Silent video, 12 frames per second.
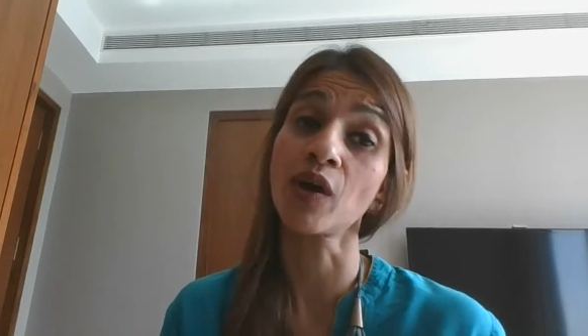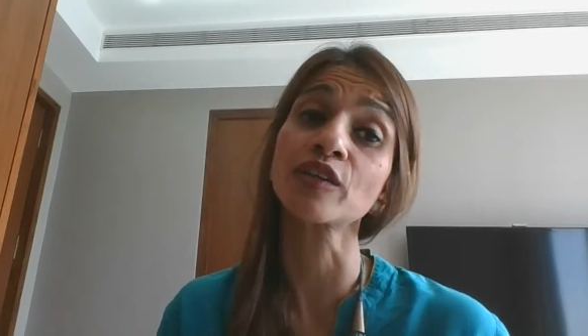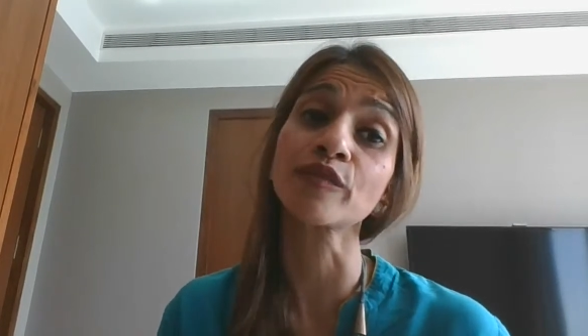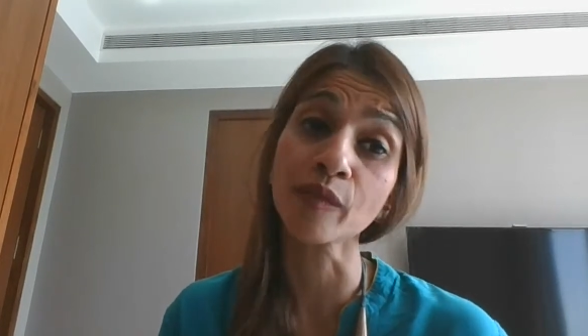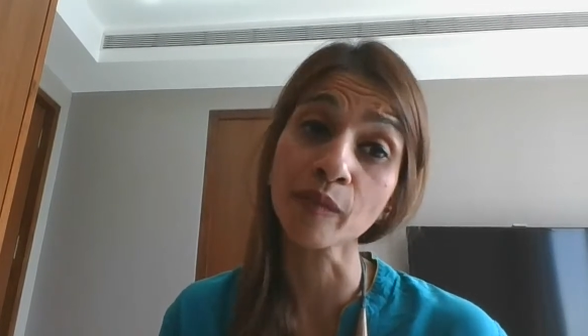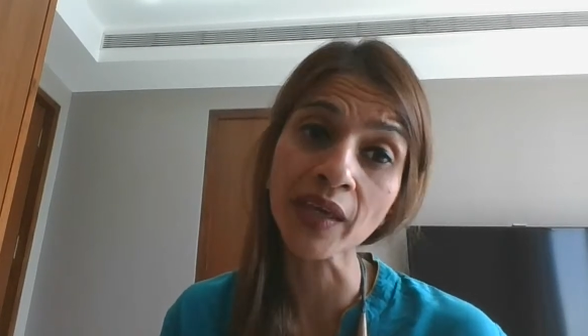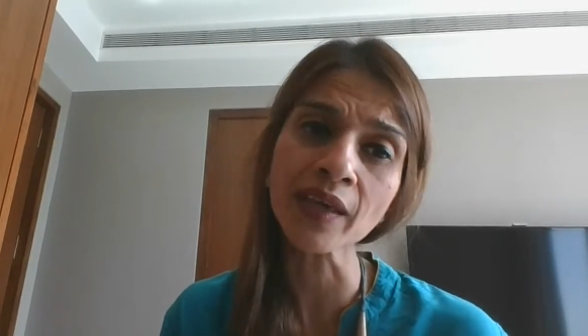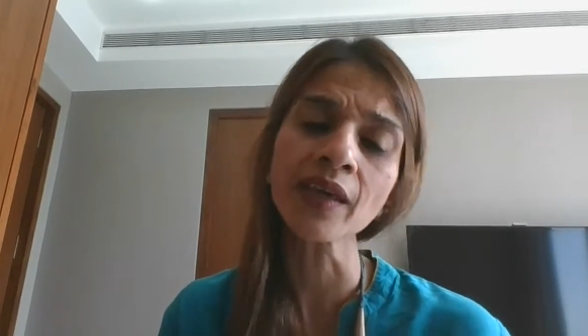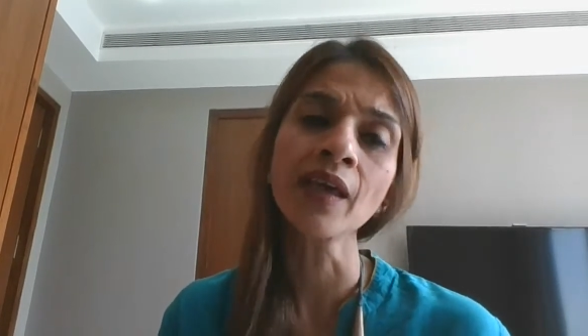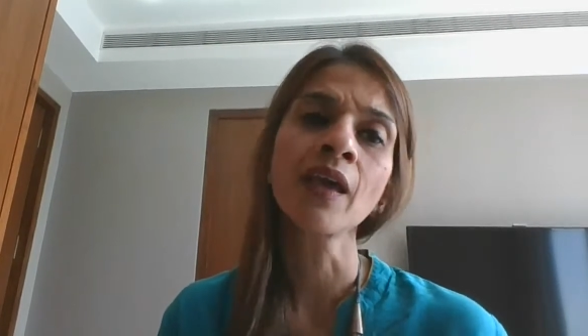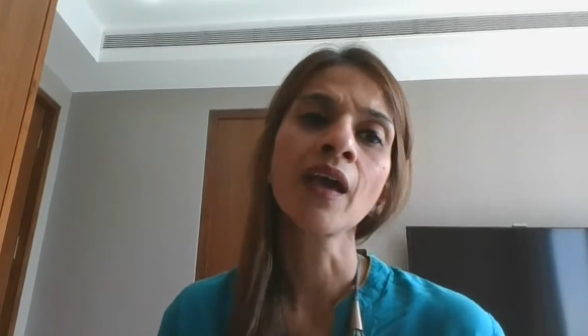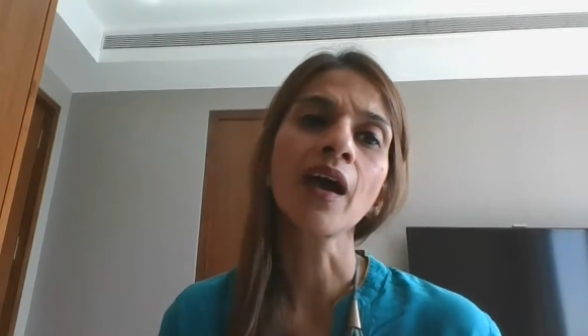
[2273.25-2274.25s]
It's worked
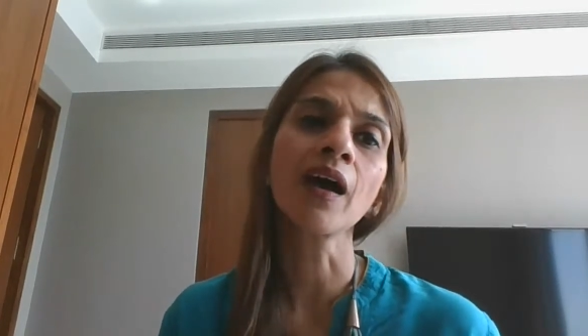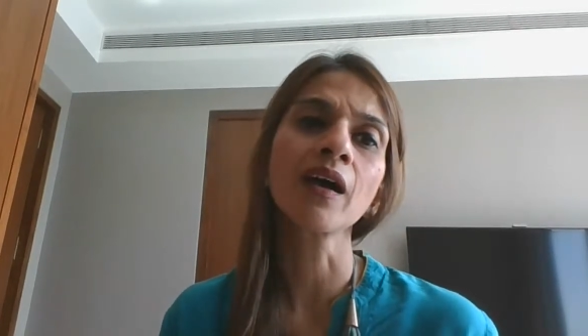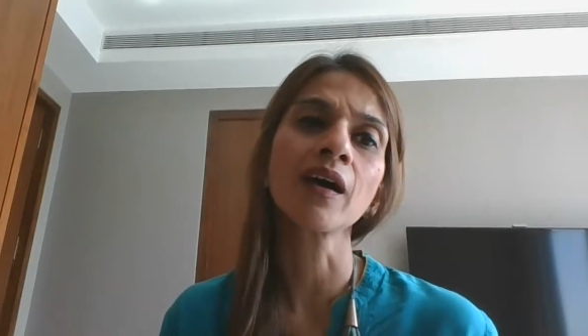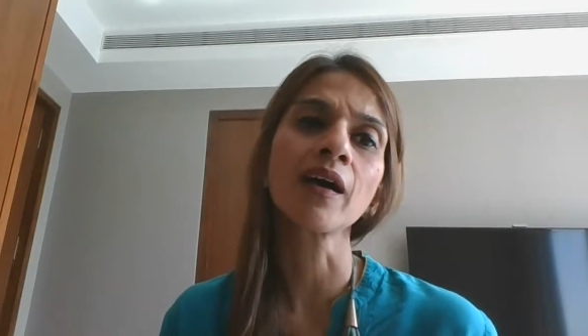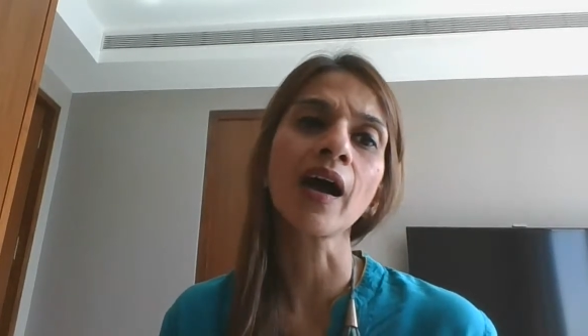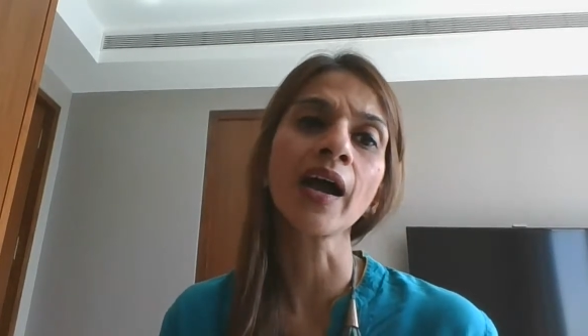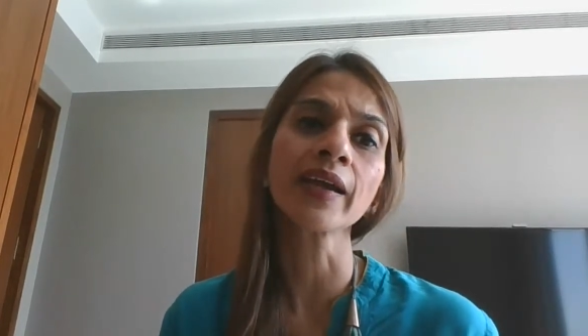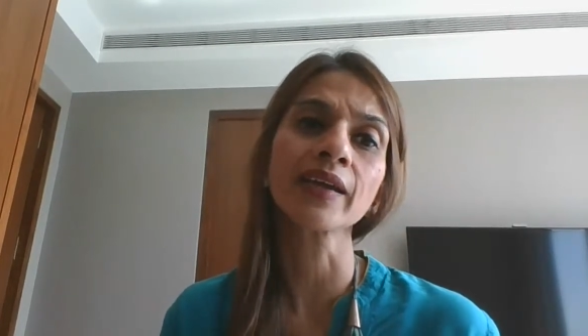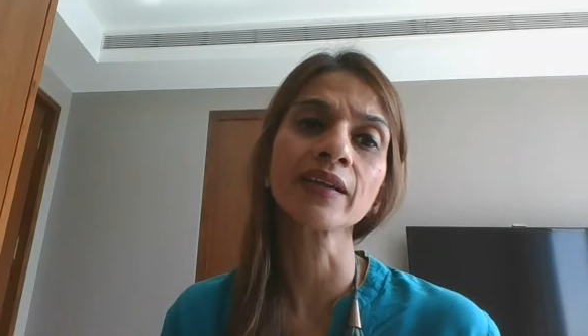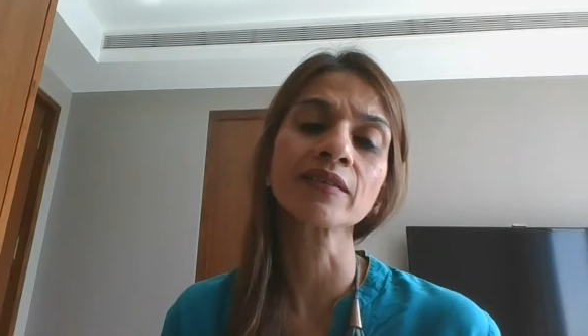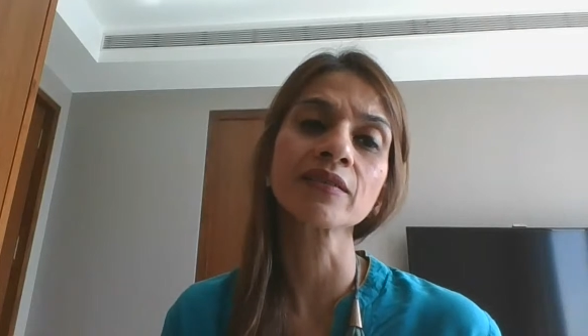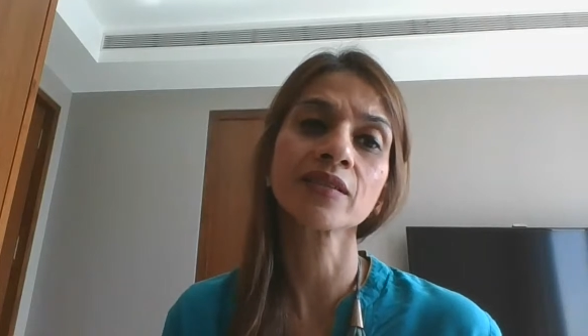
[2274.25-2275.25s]
for me.
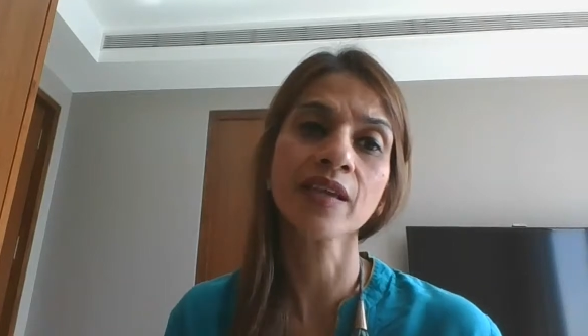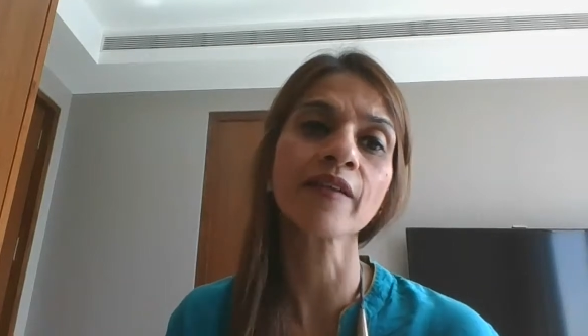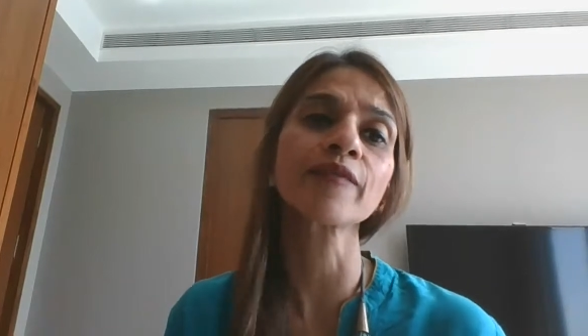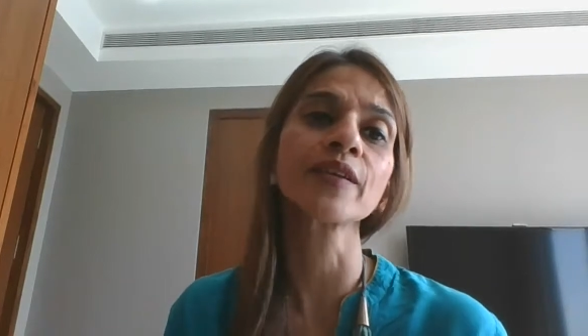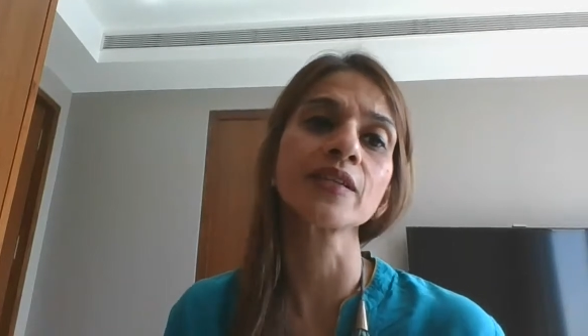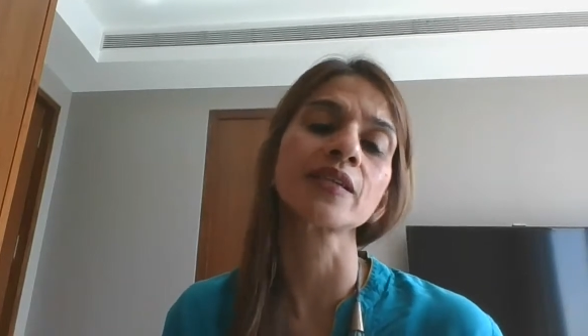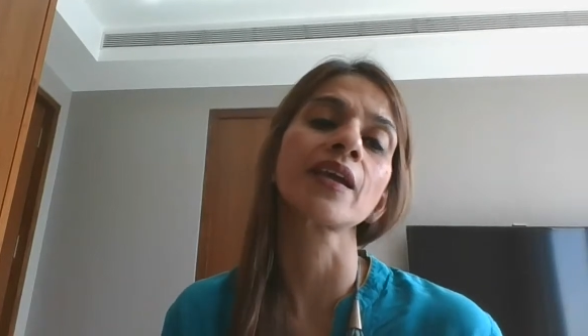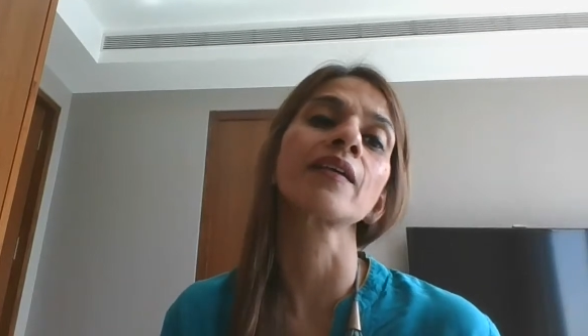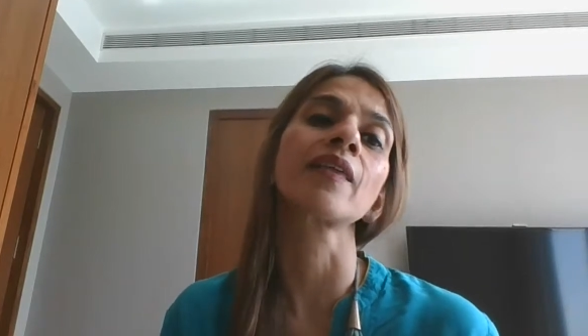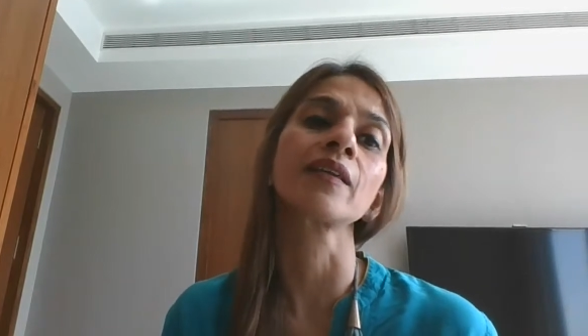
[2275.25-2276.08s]
I can safely say